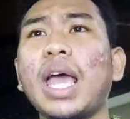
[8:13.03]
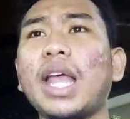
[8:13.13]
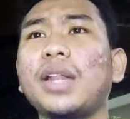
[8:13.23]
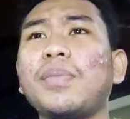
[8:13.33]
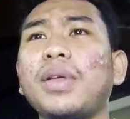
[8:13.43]

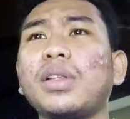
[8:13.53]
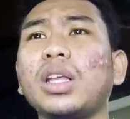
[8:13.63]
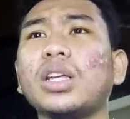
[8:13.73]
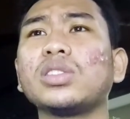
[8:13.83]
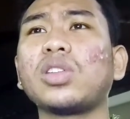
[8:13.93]
and
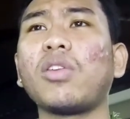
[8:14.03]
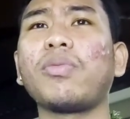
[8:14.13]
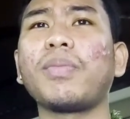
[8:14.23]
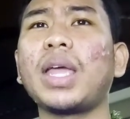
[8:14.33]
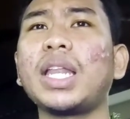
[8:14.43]

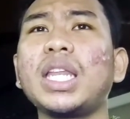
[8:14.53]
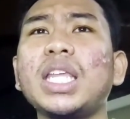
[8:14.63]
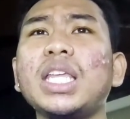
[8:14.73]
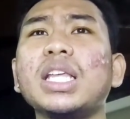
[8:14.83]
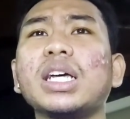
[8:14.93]
solve
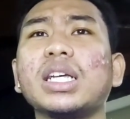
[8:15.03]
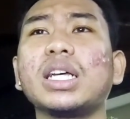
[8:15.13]
many